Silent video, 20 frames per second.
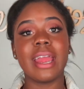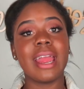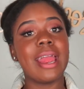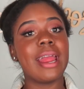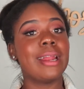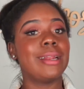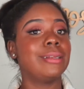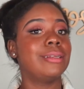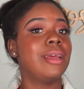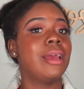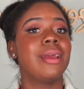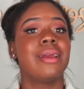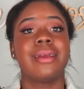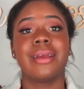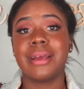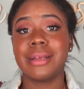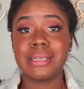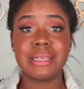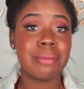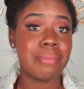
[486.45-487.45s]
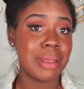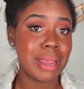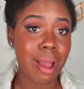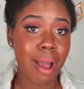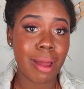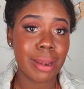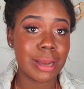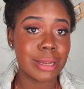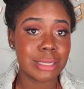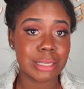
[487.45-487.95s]
And to be
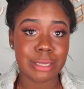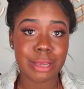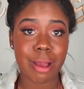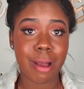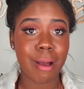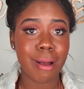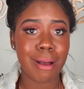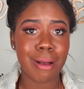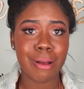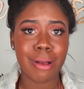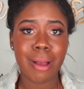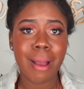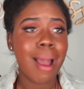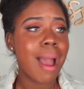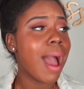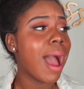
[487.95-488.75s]
honest, y'all,